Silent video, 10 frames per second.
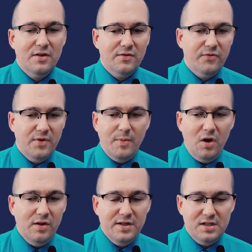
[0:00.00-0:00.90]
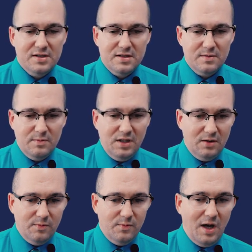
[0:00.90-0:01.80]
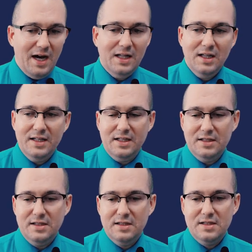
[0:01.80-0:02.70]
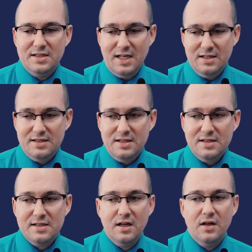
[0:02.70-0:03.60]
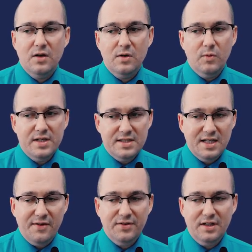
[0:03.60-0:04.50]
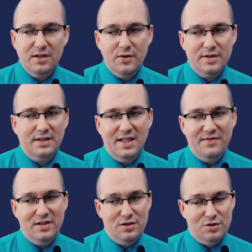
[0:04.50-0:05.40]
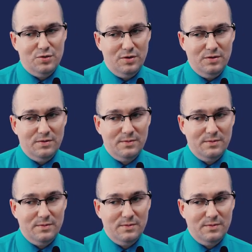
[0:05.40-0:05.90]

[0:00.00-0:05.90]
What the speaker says: from all these, you know, highlighted sentences, we definitely know that 11 is true.